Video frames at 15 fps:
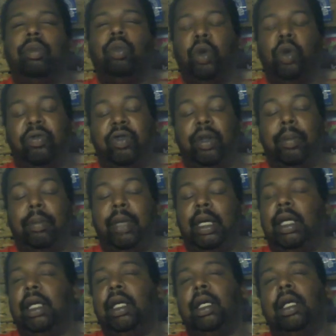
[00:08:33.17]
with the
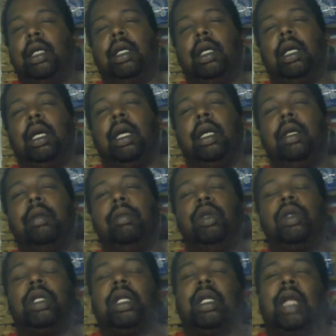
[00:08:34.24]
media and the
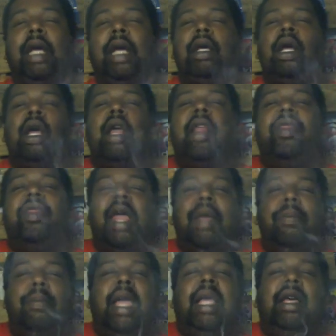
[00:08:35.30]
music, like, they
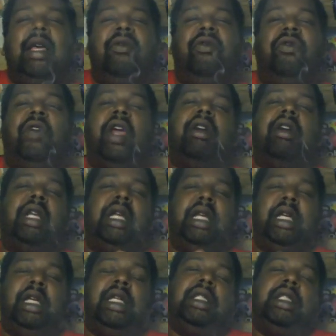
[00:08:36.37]
make it very
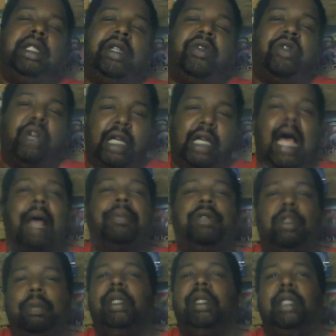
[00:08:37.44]
easy for
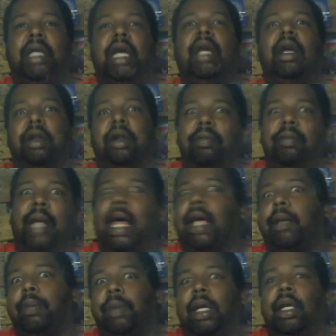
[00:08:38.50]
cops to be scared of
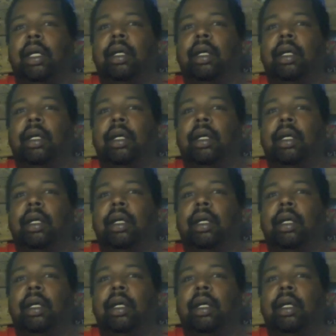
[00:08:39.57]
black men.